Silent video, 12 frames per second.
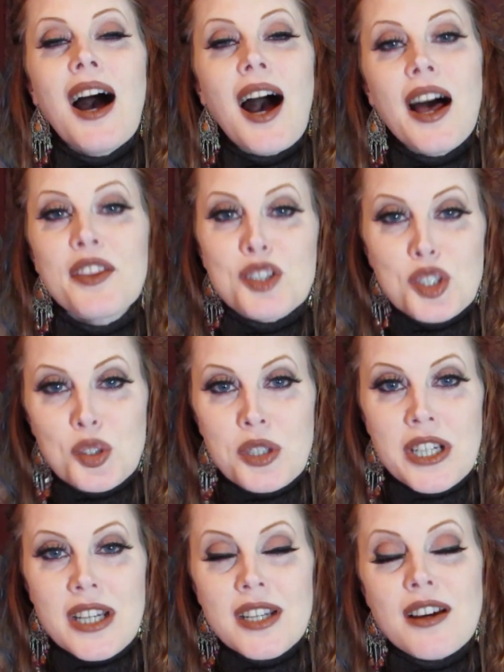on the
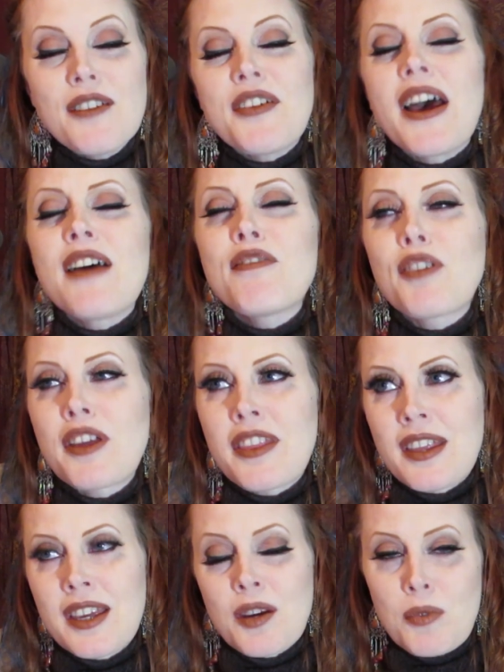screen of
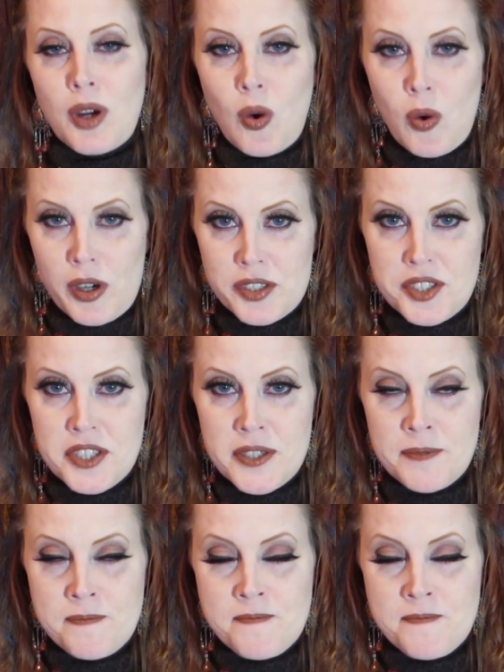everything it records.